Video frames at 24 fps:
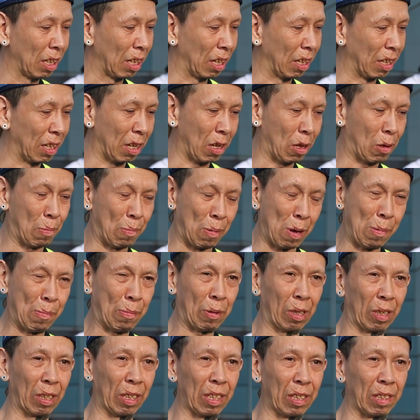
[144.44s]
And these
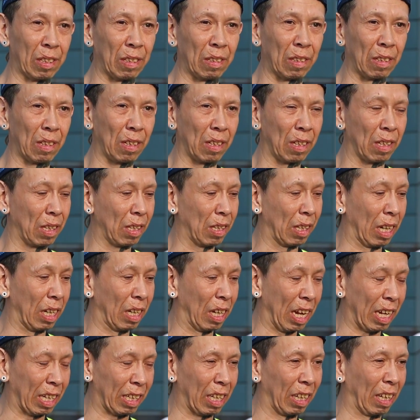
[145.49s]
people, they, they
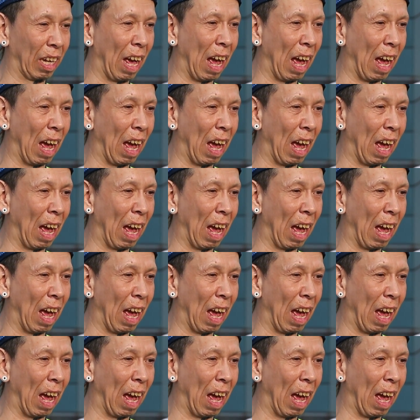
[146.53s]
like to